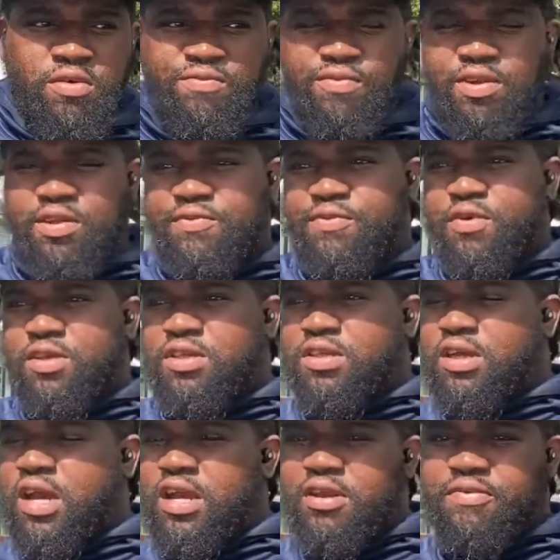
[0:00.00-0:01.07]
running for his
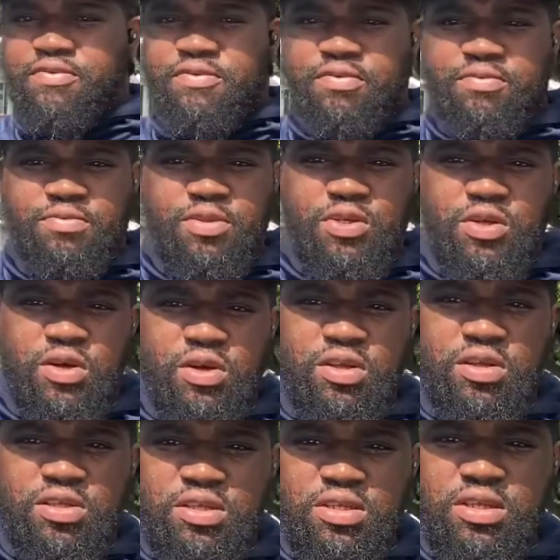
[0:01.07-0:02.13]
life majority
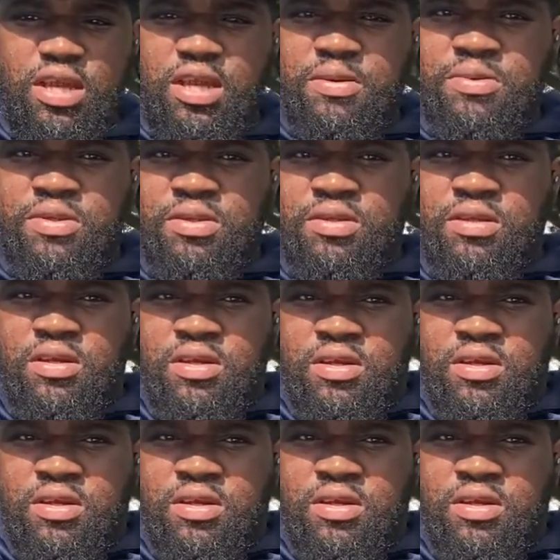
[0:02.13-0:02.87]
of the snaps, and